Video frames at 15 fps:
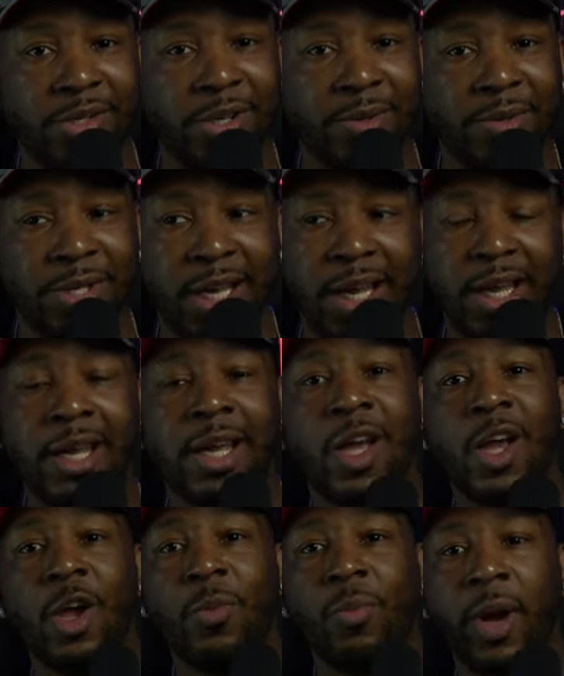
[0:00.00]
you see what I'm saying?
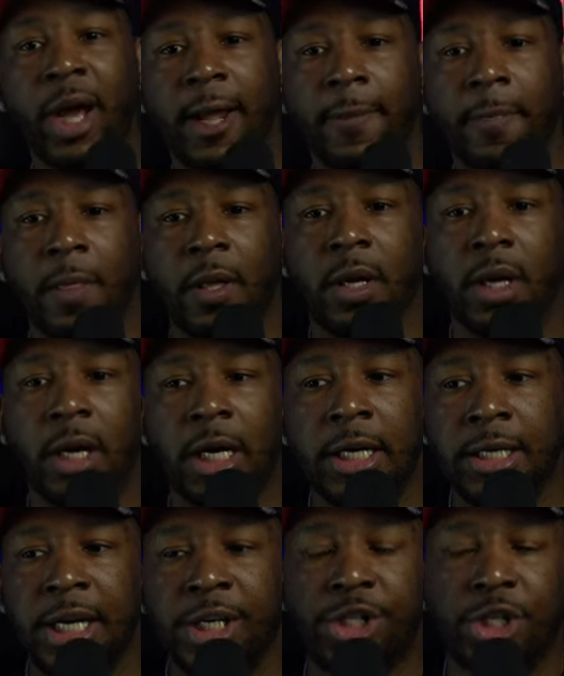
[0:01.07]
But
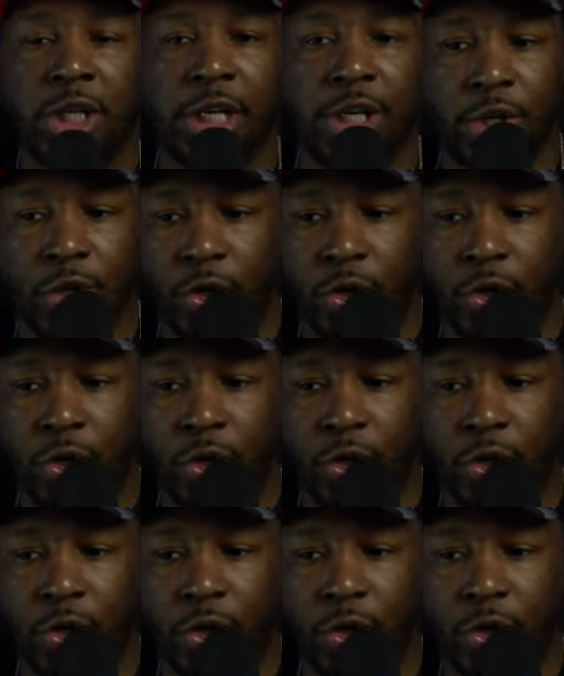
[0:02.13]
initially,